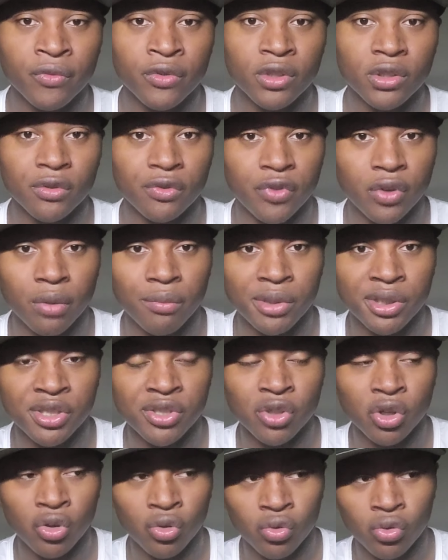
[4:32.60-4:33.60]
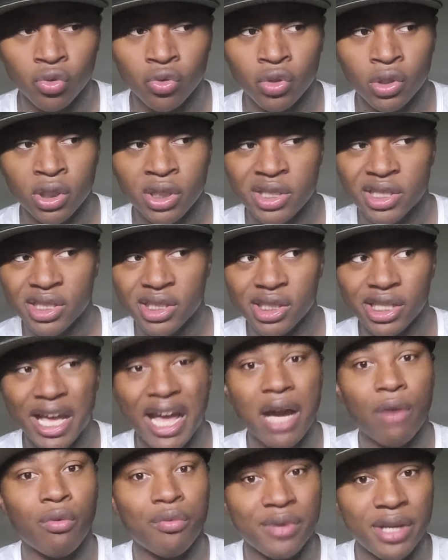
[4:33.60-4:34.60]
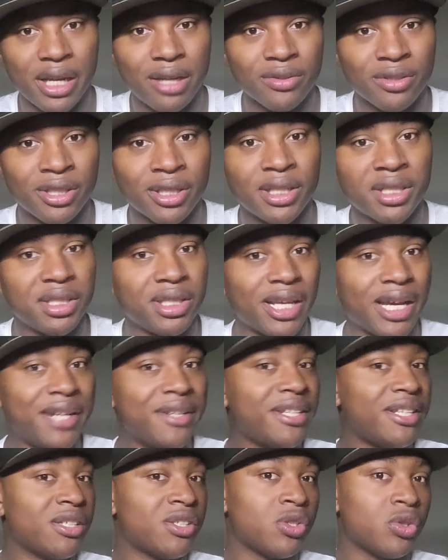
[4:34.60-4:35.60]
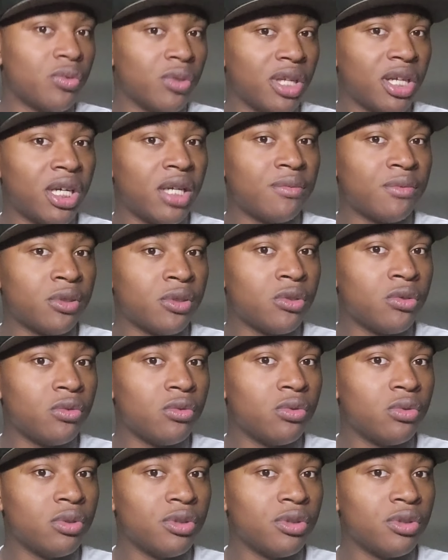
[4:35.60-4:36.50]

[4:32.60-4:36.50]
You feel me? So y'all women out there, y'all need to show love too.